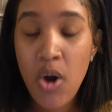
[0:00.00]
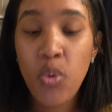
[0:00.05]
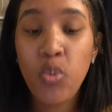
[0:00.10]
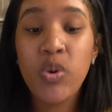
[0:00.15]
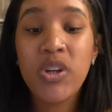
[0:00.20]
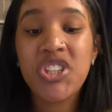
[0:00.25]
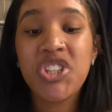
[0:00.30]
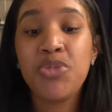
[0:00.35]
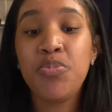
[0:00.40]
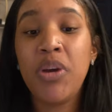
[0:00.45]

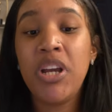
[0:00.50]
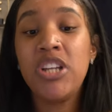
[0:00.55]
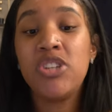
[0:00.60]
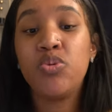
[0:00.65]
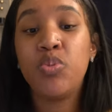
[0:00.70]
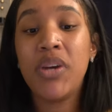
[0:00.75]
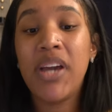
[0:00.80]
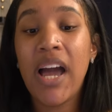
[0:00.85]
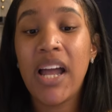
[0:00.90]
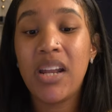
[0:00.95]
Which means
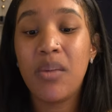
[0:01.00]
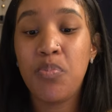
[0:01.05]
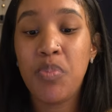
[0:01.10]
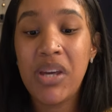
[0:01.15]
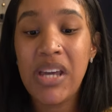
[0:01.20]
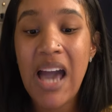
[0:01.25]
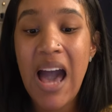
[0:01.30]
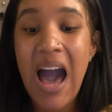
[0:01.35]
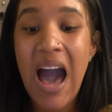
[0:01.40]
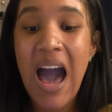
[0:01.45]
we got to
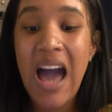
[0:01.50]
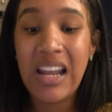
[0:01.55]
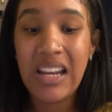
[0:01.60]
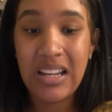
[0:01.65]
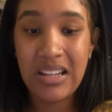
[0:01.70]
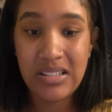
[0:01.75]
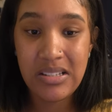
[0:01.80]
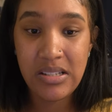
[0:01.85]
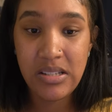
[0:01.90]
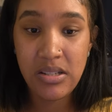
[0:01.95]
be
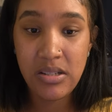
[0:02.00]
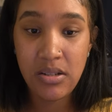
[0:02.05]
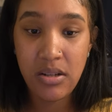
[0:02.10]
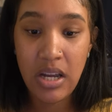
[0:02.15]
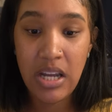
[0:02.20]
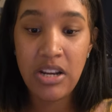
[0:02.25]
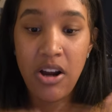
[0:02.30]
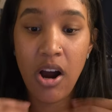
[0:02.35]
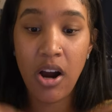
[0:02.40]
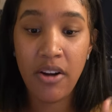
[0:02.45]
honest
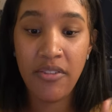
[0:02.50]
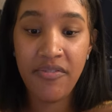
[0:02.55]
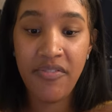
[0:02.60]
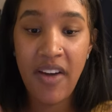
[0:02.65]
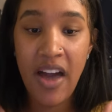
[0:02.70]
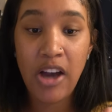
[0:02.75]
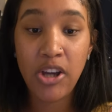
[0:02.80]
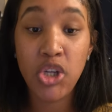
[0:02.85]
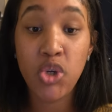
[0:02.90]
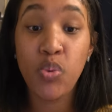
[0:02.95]
in our
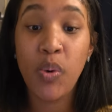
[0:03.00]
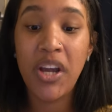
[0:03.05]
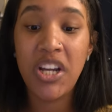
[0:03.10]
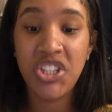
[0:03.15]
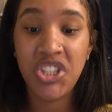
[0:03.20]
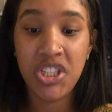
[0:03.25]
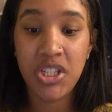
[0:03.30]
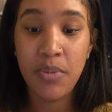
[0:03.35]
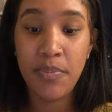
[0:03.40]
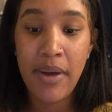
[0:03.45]

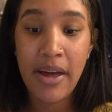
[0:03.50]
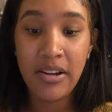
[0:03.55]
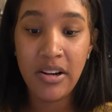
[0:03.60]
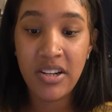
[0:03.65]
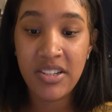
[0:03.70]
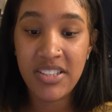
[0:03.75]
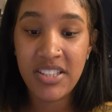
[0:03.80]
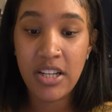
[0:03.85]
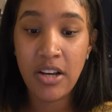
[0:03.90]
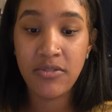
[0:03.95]
evaluation about
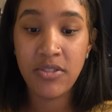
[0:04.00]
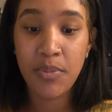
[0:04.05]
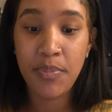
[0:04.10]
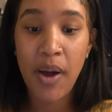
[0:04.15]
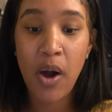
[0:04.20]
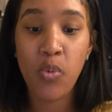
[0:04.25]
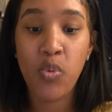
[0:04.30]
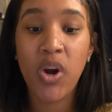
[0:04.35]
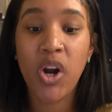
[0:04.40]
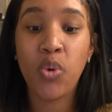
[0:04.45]
ourselves,
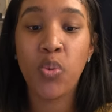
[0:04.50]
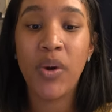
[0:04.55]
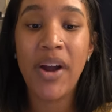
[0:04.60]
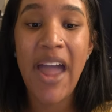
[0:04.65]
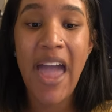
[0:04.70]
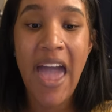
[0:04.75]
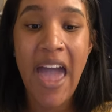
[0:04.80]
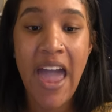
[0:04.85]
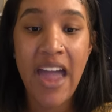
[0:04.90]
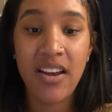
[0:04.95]
about where we're
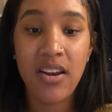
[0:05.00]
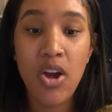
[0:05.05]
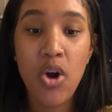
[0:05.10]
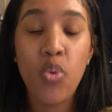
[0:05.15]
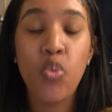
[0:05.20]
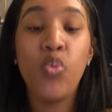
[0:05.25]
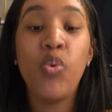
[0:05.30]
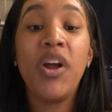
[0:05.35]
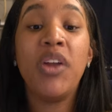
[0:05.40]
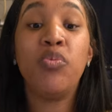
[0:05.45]
at
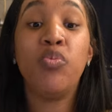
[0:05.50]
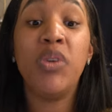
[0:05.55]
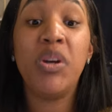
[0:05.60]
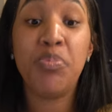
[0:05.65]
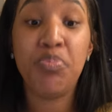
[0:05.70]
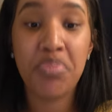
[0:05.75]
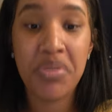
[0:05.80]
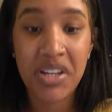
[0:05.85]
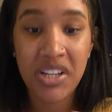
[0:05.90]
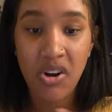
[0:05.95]
when we
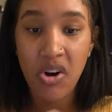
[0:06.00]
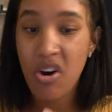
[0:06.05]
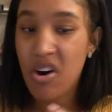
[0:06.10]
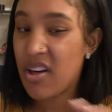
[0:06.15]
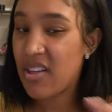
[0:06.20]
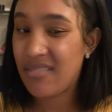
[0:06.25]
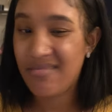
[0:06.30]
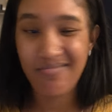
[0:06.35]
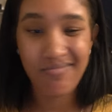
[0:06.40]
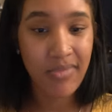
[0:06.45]
put
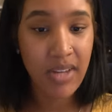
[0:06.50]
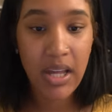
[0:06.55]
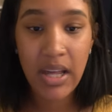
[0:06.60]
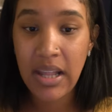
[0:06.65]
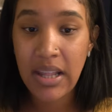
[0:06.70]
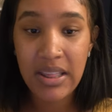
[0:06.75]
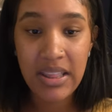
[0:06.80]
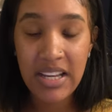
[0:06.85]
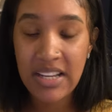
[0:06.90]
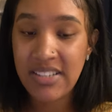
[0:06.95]
on
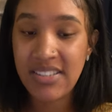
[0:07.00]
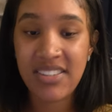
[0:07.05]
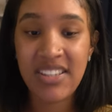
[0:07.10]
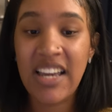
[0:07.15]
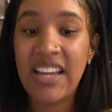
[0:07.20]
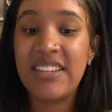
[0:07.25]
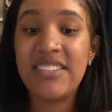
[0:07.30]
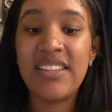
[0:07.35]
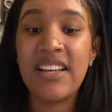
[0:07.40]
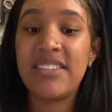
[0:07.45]
these
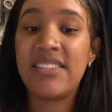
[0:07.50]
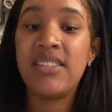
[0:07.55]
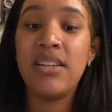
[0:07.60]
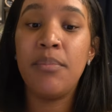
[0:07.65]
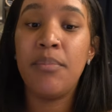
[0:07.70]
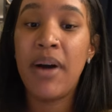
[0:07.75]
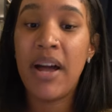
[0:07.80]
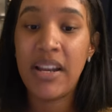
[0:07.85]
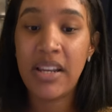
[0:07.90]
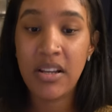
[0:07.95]
things that
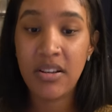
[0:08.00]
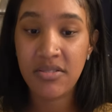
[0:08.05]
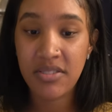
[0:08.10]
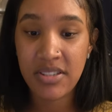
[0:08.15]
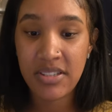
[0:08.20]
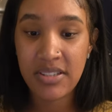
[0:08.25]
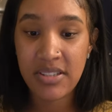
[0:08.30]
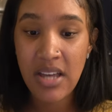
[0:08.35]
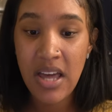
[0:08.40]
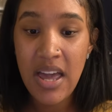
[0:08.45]
somebody else
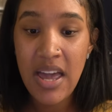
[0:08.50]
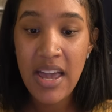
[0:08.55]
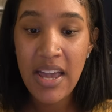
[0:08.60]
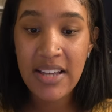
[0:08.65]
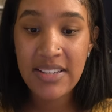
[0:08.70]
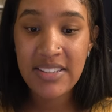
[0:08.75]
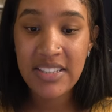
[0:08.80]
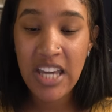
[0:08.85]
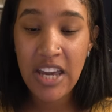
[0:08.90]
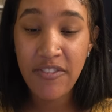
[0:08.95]

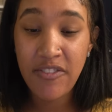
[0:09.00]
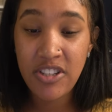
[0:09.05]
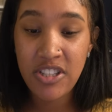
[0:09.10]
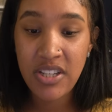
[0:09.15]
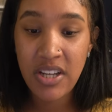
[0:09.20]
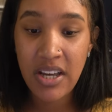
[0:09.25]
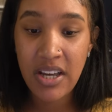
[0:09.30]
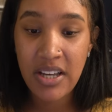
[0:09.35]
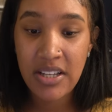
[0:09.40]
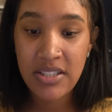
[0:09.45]
is given
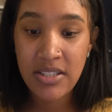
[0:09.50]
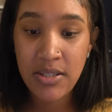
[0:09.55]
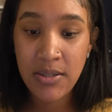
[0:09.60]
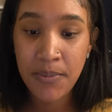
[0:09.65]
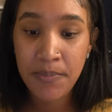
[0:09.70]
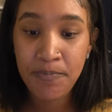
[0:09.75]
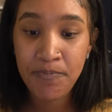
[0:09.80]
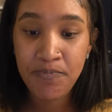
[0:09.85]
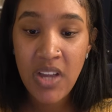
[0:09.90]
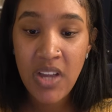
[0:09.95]
to us.
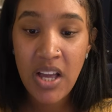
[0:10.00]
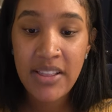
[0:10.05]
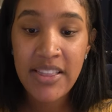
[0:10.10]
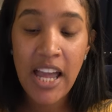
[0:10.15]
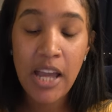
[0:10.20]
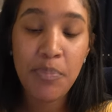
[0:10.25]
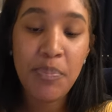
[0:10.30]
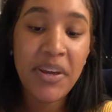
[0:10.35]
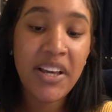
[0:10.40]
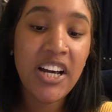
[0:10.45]

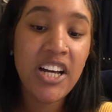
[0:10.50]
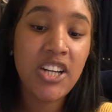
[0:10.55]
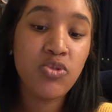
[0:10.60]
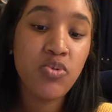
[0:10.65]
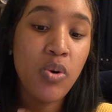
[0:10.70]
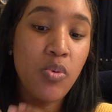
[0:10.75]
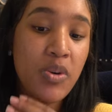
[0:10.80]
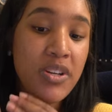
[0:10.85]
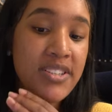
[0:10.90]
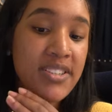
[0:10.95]
Like, because
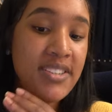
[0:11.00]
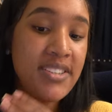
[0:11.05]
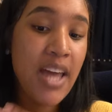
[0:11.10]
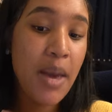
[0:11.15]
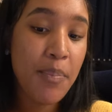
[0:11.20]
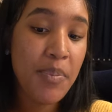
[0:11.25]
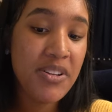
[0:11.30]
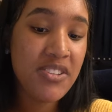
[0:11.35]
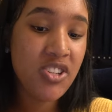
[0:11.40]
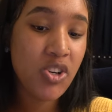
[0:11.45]
when we
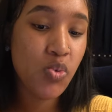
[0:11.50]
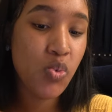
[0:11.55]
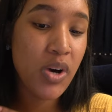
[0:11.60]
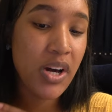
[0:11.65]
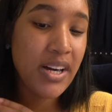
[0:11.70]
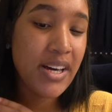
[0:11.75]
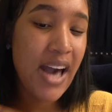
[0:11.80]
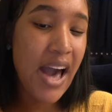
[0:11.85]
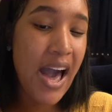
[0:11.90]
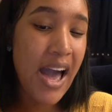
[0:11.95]
step into
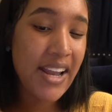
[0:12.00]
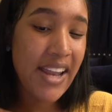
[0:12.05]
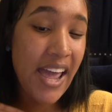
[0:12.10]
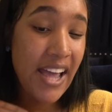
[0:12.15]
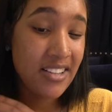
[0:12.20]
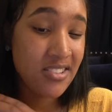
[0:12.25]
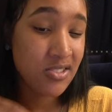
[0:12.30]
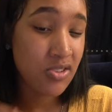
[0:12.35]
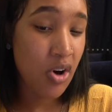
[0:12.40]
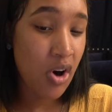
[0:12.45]
what God
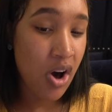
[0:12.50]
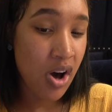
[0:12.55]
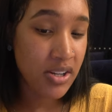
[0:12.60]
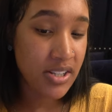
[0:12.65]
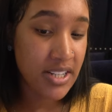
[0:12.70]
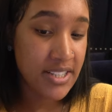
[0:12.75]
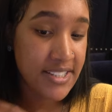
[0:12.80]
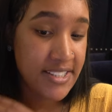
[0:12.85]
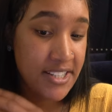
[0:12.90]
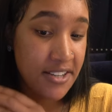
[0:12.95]
has called
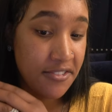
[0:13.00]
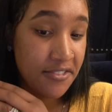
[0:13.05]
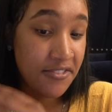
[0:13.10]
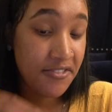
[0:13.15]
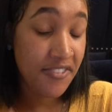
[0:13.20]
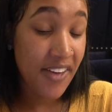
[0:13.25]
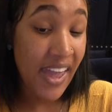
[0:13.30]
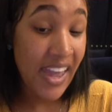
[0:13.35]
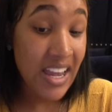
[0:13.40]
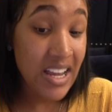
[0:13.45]
us to
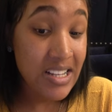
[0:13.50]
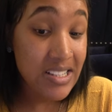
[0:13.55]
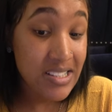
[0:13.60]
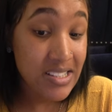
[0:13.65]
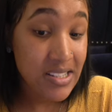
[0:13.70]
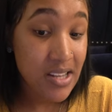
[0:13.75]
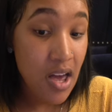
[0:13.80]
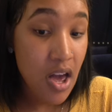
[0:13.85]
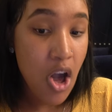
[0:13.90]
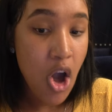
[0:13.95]

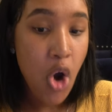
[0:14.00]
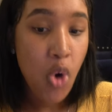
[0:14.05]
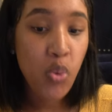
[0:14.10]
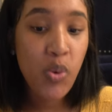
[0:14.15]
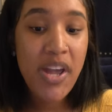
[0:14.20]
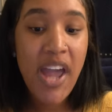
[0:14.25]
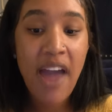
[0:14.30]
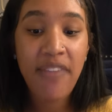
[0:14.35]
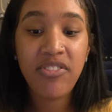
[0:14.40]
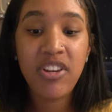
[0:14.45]
face,
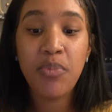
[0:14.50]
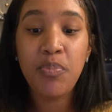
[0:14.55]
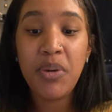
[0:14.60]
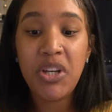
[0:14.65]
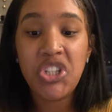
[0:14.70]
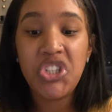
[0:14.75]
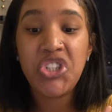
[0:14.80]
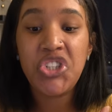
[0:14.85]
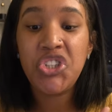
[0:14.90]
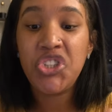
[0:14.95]
we have to be
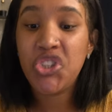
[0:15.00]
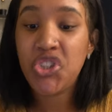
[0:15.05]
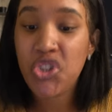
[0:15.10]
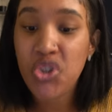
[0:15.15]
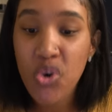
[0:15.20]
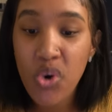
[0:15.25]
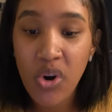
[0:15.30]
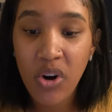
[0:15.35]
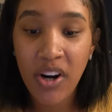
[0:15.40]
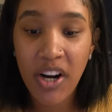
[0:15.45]

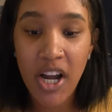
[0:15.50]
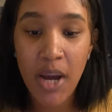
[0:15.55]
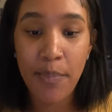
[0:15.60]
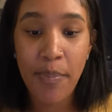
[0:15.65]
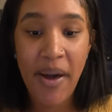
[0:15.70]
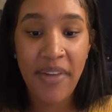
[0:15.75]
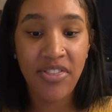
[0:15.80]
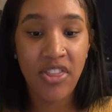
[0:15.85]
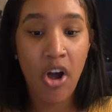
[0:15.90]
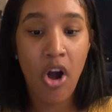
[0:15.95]
sure
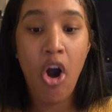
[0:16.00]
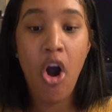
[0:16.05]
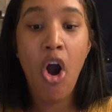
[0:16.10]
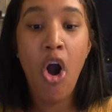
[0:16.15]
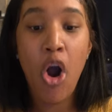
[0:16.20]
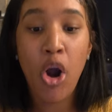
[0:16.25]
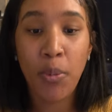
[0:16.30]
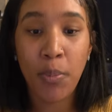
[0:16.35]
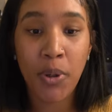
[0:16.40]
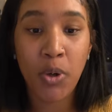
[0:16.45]
about the
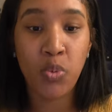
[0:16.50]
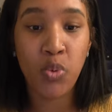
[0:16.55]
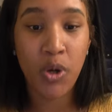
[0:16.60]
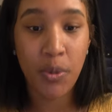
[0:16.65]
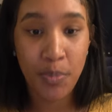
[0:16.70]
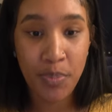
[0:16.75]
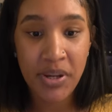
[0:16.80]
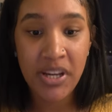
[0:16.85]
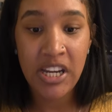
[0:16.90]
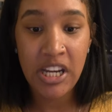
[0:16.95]
armor we're
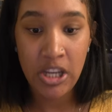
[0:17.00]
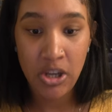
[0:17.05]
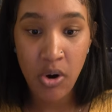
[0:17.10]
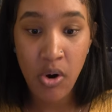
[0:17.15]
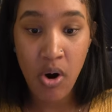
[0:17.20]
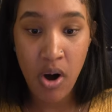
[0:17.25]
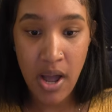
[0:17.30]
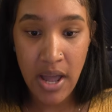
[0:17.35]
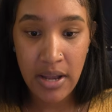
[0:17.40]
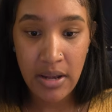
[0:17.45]
putting
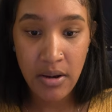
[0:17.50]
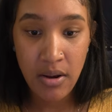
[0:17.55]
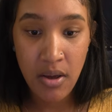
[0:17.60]
on.